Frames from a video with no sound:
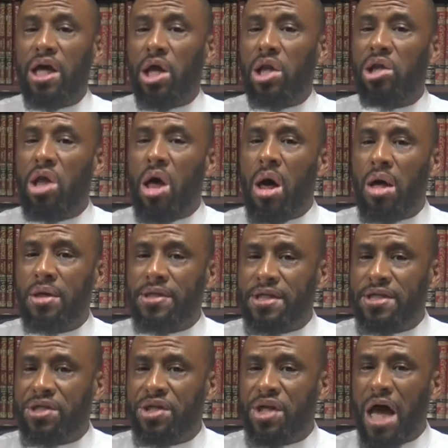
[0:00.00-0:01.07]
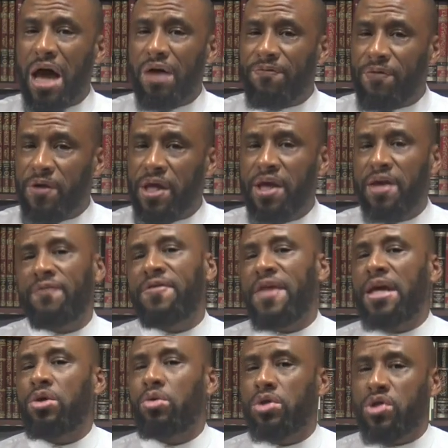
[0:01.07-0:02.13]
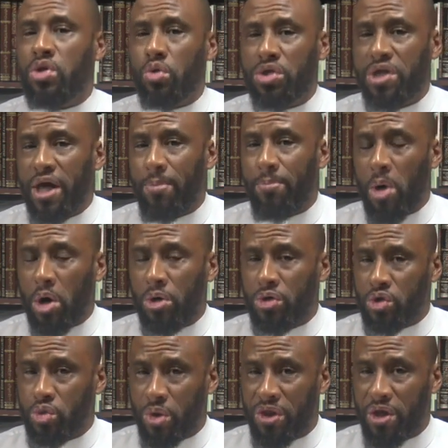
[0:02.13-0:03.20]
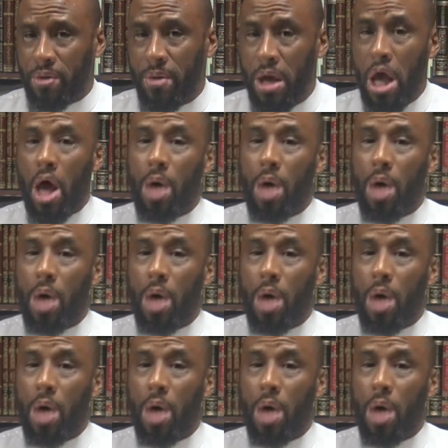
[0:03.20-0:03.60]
Allah does not forgive that you associate partners with Him,